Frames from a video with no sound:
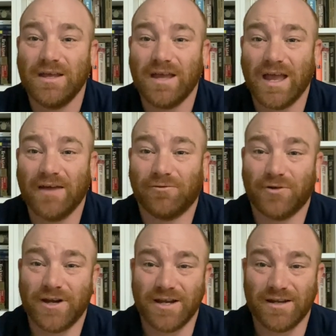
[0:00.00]

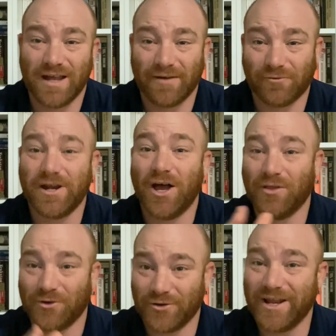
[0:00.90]
every, every
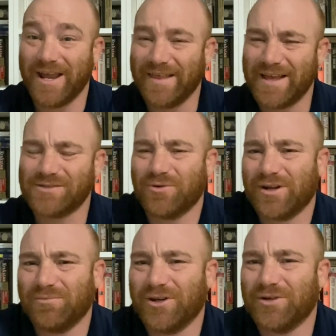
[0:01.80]
other day. That's what
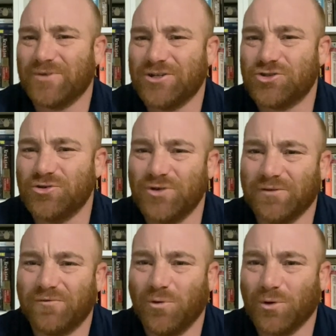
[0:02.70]
I'm going to be
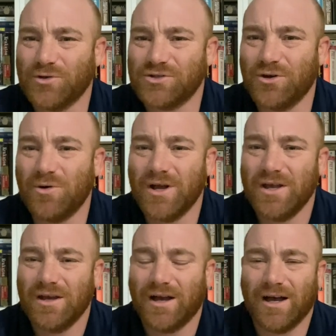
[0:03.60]
shooting for. So,
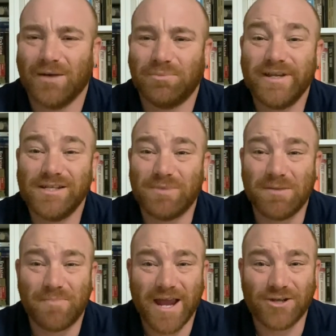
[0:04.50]
uh, please be
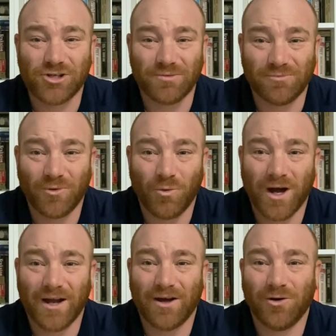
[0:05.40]
patient
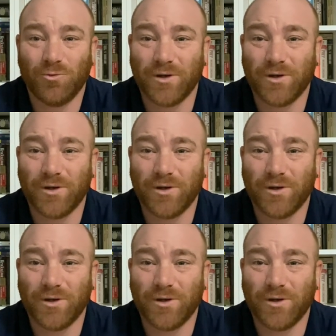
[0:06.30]
while we